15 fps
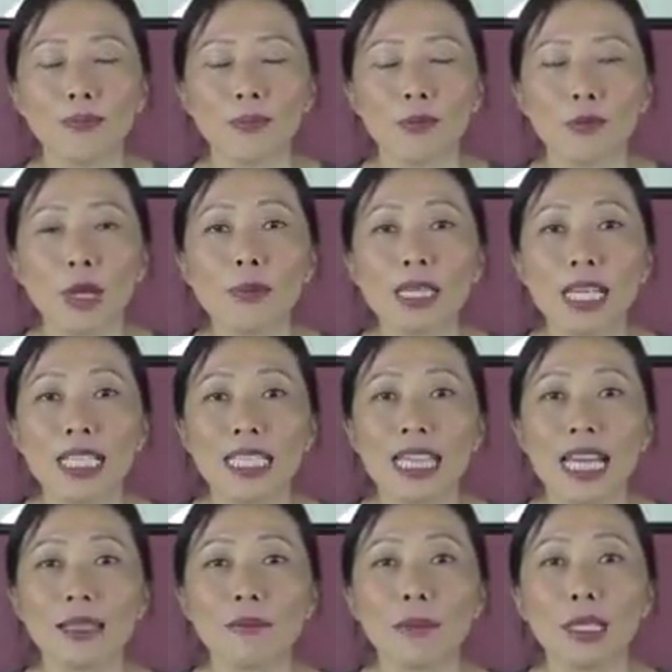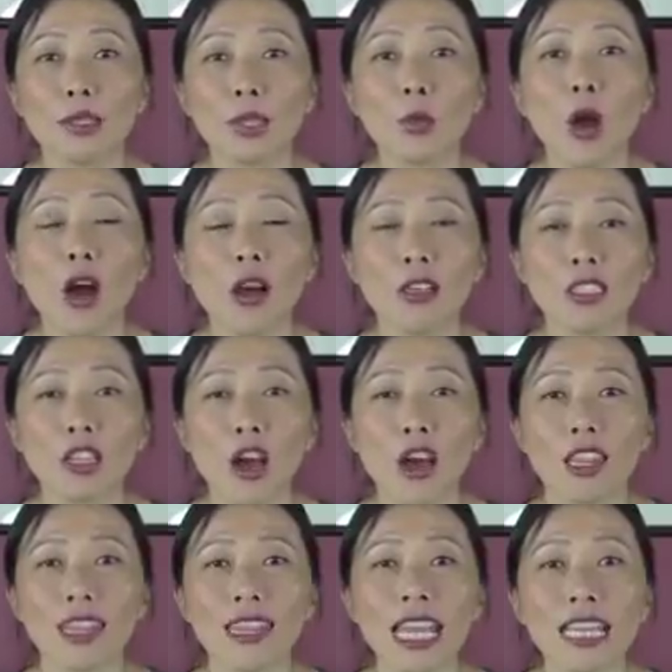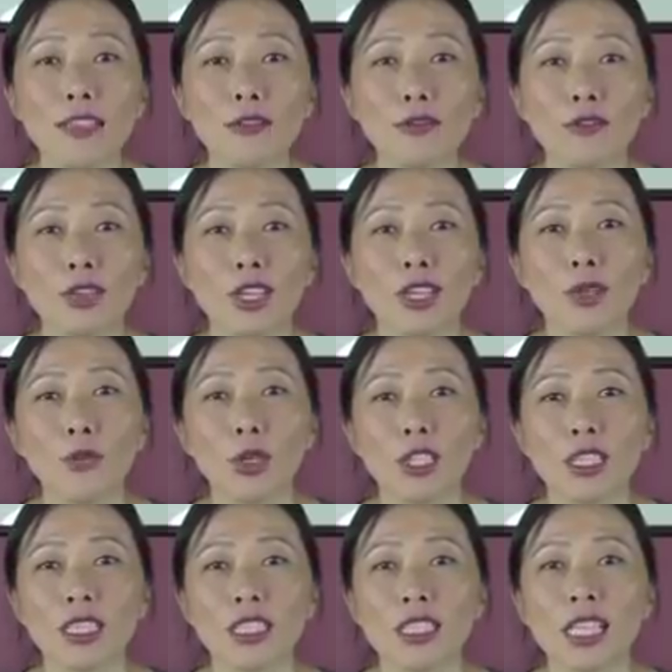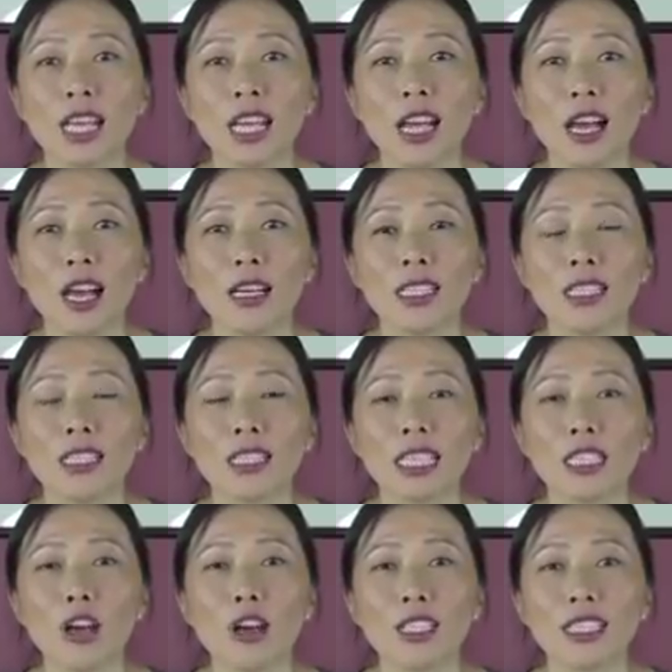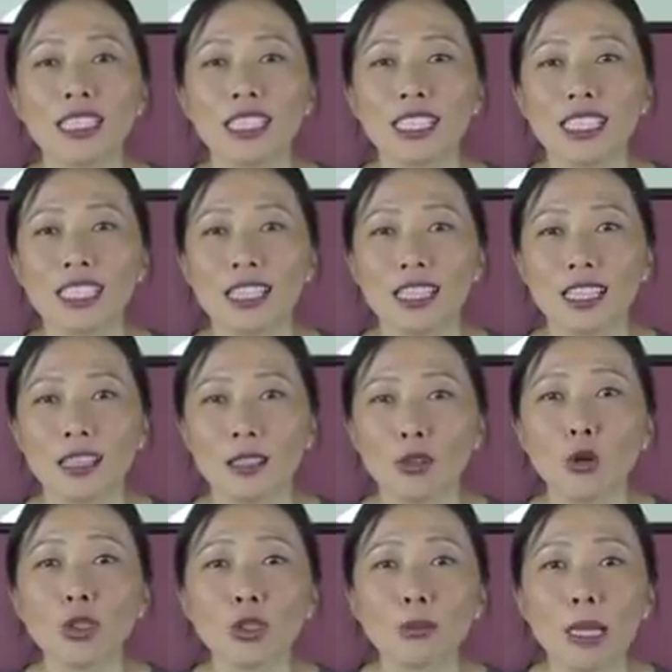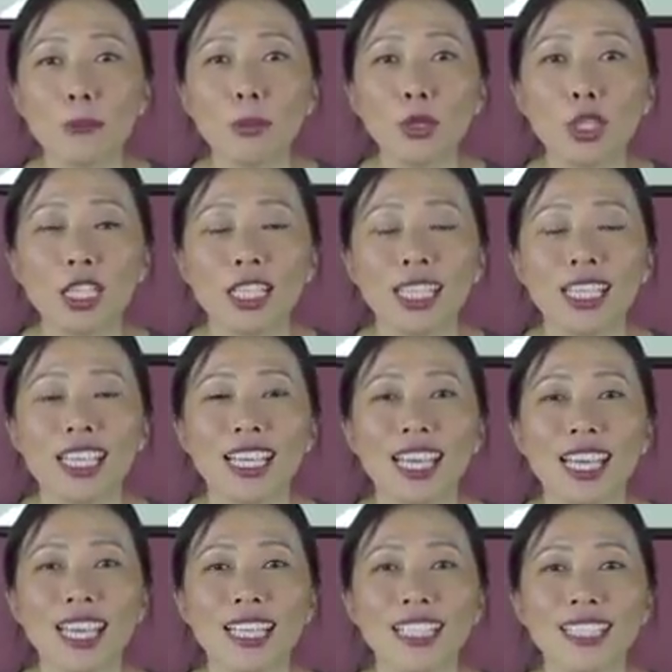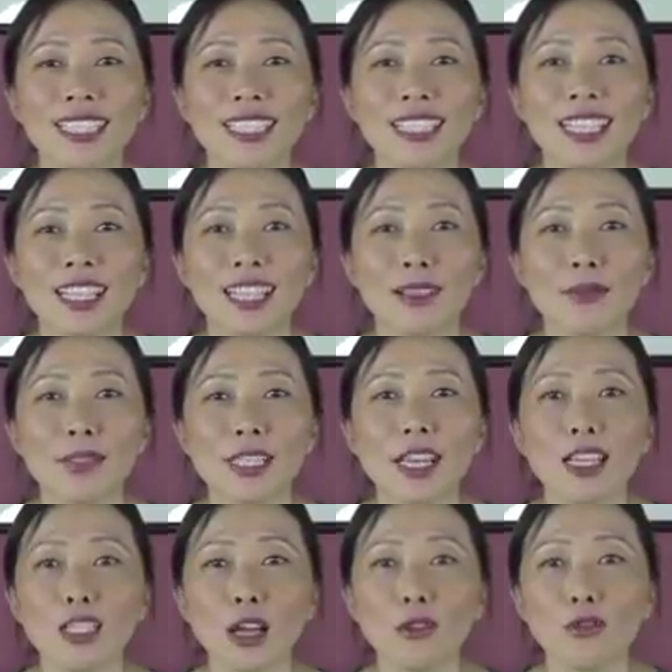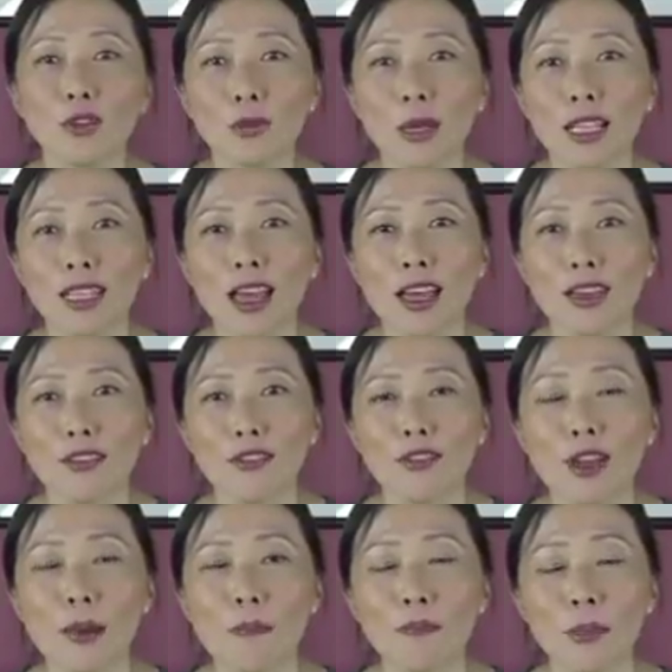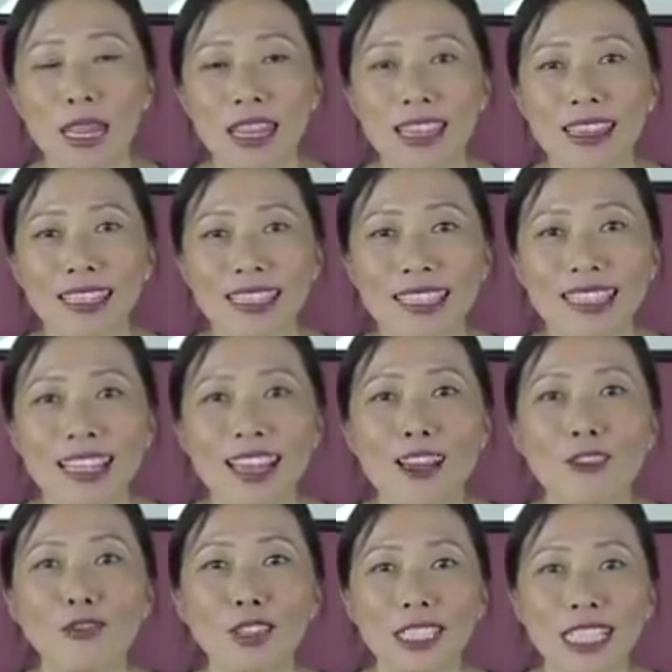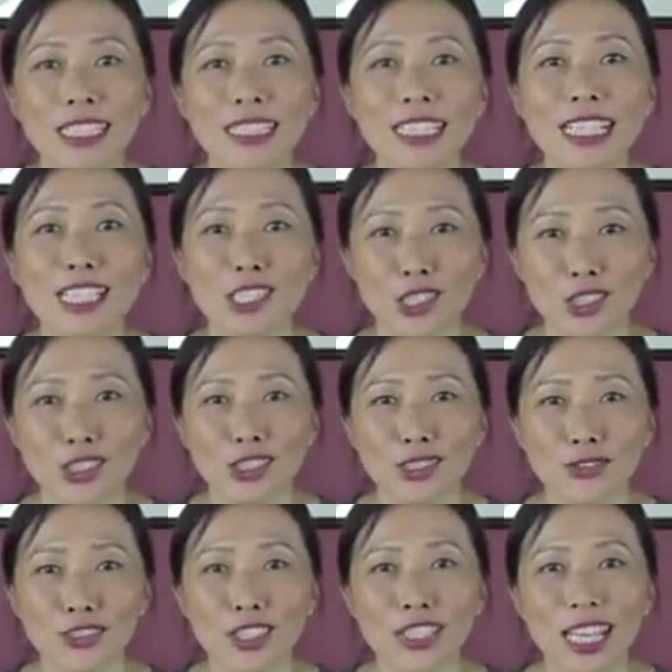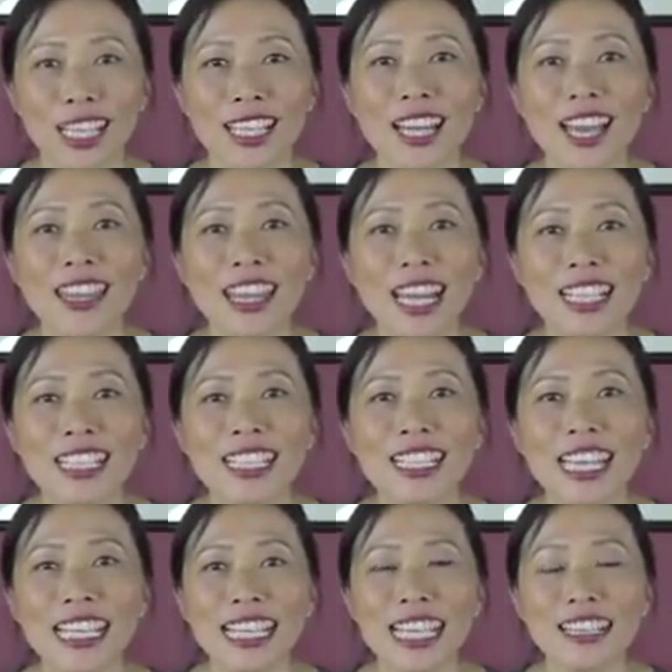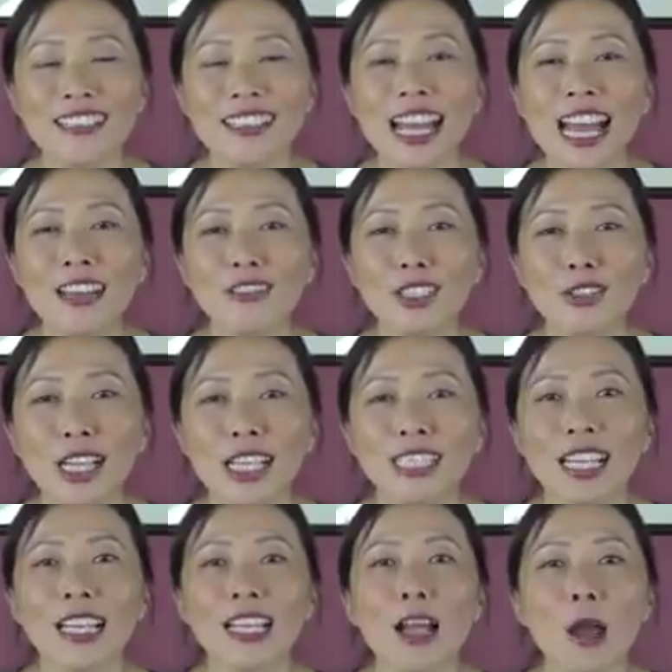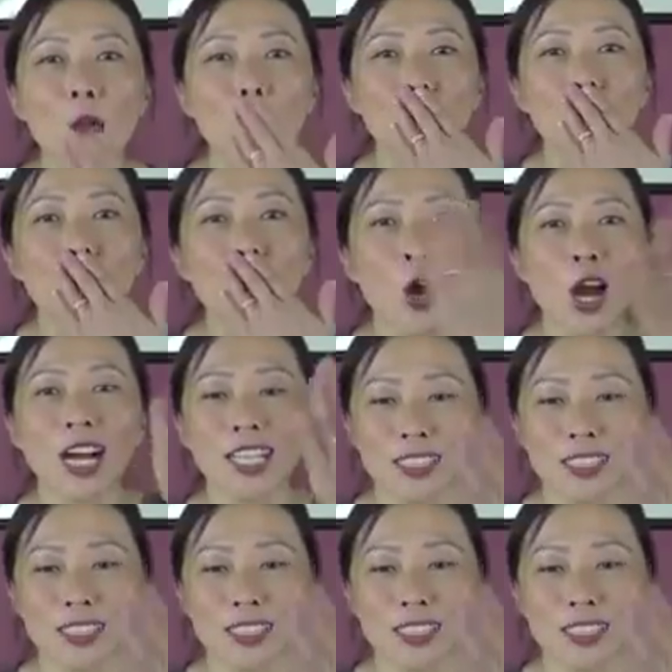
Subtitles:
website again, marywong.life, where you can click on order my book and sign on for my live monthly fertility circle. Okay, thanks. Take care. Have a great night. Mwah.